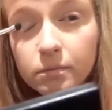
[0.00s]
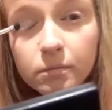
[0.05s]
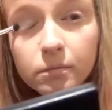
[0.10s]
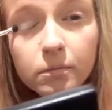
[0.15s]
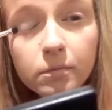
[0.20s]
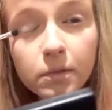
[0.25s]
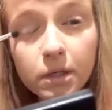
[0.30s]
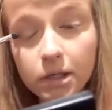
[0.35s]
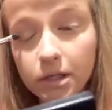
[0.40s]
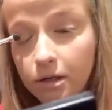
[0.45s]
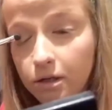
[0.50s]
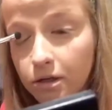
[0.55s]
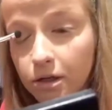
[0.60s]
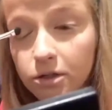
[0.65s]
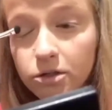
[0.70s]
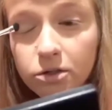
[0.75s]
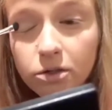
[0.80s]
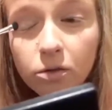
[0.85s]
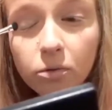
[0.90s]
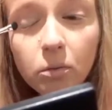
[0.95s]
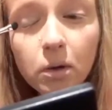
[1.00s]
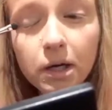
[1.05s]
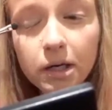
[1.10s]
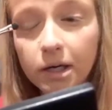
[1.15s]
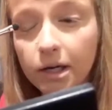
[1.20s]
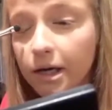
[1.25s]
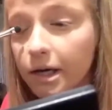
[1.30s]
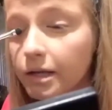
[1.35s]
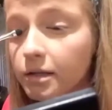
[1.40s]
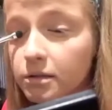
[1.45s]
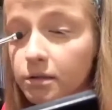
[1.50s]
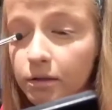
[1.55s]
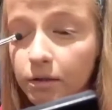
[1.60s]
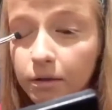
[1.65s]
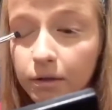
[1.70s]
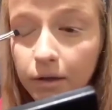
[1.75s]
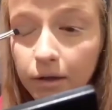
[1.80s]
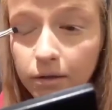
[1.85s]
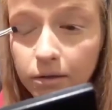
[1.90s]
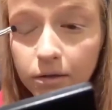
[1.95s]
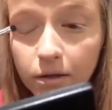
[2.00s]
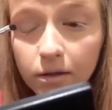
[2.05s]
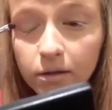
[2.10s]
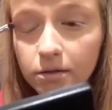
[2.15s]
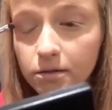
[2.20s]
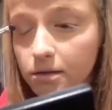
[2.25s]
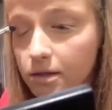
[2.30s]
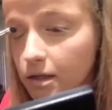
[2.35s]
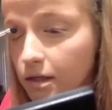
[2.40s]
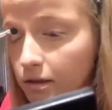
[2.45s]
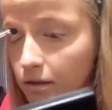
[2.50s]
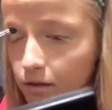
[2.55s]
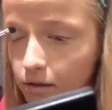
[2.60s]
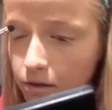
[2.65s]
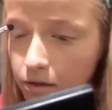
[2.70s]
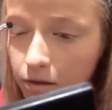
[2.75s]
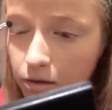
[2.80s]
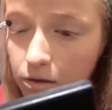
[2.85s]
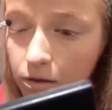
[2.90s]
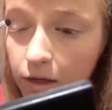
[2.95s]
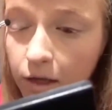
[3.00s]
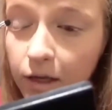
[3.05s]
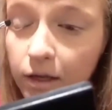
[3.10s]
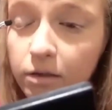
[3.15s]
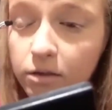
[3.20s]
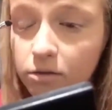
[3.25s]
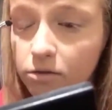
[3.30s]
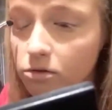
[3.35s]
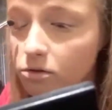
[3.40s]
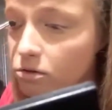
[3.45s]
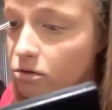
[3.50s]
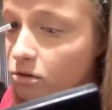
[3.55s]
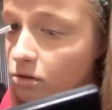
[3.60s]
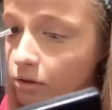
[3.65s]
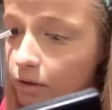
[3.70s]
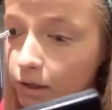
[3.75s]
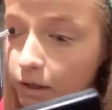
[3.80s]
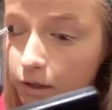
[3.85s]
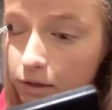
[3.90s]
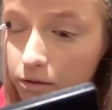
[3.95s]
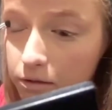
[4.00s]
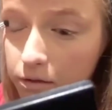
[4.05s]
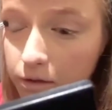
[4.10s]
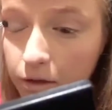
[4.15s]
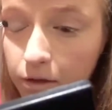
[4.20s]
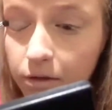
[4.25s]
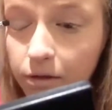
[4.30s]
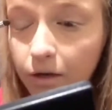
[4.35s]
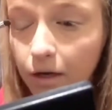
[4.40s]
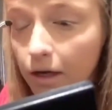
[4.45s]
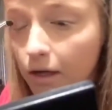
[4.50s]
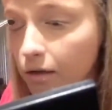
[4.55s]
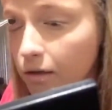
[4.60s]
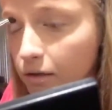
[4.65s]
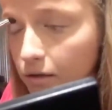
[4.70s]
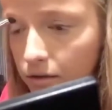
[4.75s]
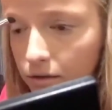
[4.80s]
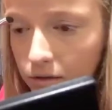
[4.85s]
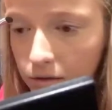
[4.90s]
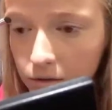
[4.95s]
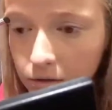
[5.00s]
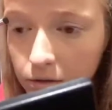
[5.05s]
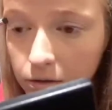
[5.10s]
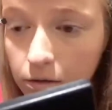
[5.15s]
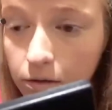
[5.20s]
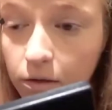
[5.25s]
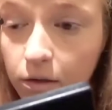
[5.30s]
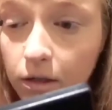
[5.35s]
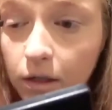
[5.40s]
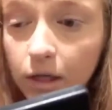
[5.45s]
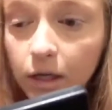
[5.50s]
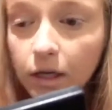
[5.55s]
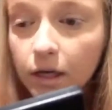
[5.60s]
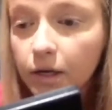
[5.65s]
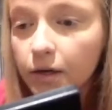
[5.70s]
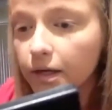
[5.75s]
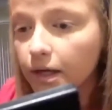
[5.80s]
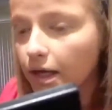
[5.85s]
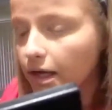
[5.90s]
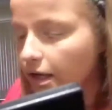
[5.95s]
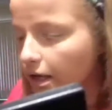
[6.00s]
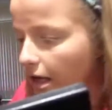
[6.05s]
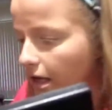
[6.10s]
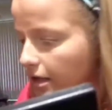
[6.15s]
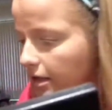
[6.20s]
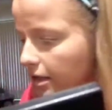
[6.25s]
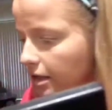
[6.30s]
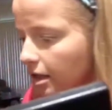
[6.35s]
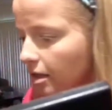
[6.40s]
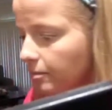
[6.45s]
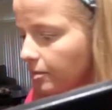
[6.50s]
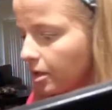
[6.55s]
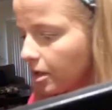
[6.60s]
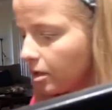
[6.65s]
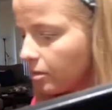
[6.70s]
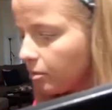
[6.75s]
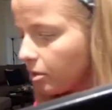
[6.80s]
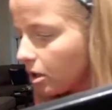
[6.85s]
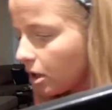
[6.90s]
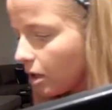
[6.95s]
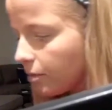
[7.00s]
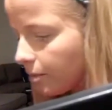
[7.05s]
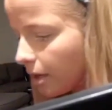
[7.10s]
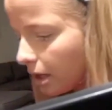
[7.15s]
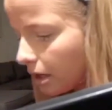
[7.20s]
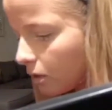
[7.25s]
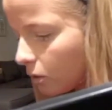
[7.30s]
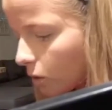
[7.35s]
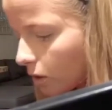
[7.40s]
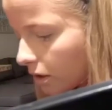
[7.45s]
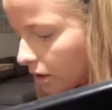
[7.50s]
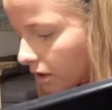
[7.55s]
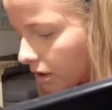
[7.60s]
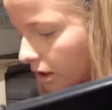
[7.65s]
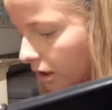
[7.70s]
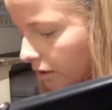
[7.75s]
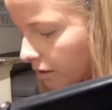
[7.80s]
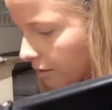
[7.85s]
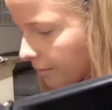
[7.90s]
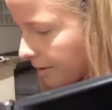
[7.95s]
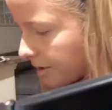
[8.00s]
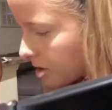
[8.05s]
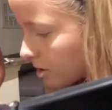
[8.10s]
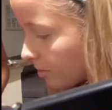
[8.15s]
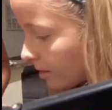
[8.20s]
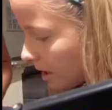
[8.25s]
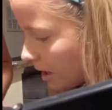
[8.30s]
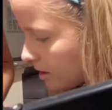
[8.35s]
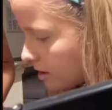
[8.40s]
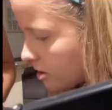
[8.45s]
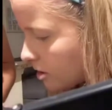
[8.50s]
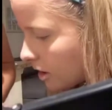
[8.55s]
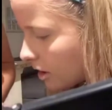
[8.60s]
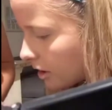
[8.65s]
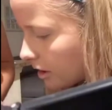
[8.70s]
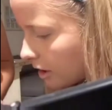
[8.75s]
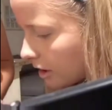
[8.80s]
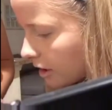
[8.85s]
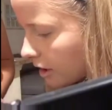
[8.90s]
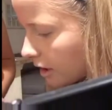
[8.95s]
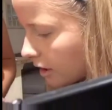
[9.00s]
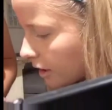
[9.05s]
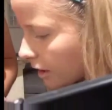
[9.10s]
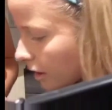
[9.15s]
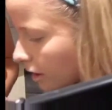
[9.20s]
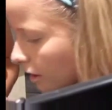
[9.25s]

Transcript: And I'll just do one eye so you guys can see, and then I'll quickly do the other eye. Okay, and then I'm going to put on my corner color, which will be a darker color.